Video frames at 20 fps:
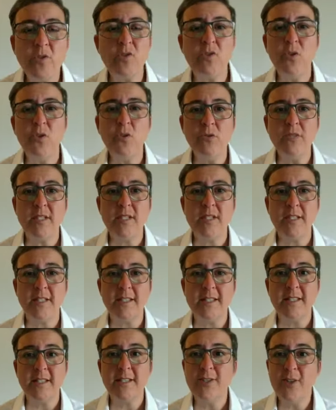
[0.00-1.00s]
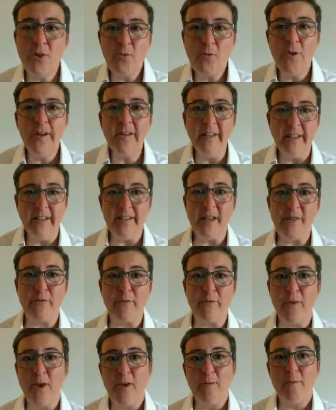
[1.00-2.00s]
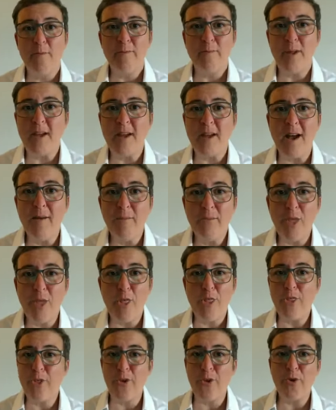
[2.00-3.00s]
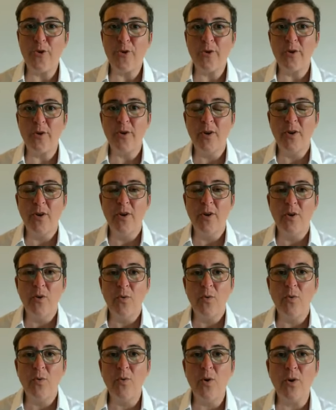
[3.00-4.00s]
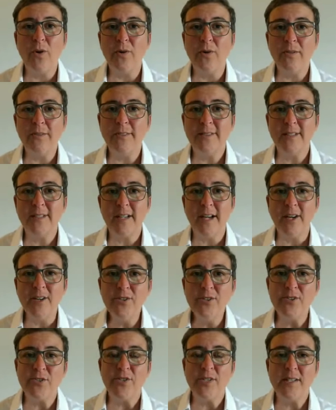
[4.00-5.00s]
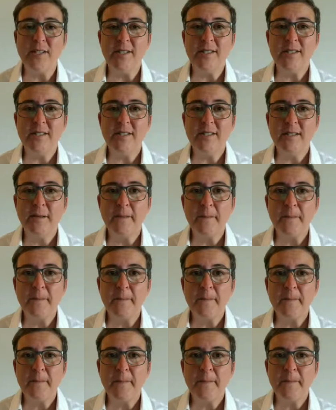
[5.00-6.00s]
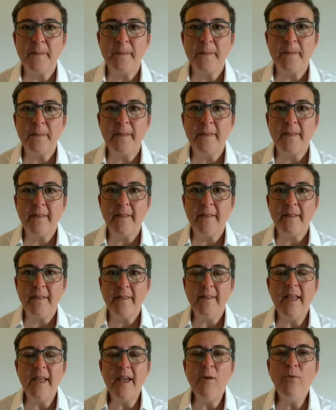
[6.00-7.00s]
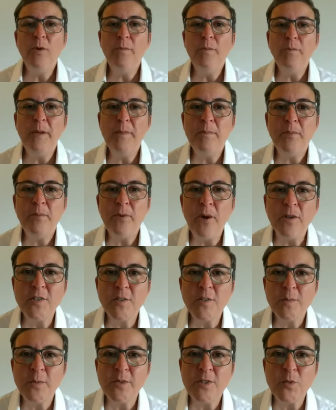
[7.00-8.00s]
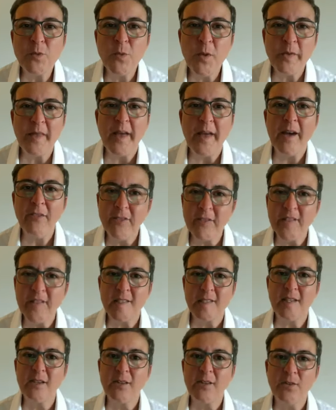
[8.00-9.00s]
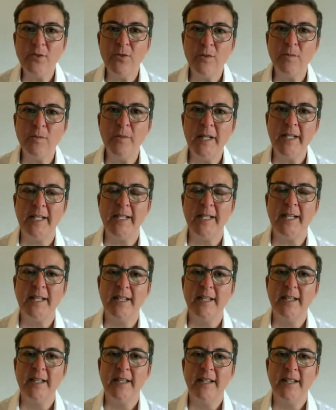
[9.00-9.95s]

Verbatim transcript: resources. No wonder they've become the third world countries. They would be prosperous without this thing called money.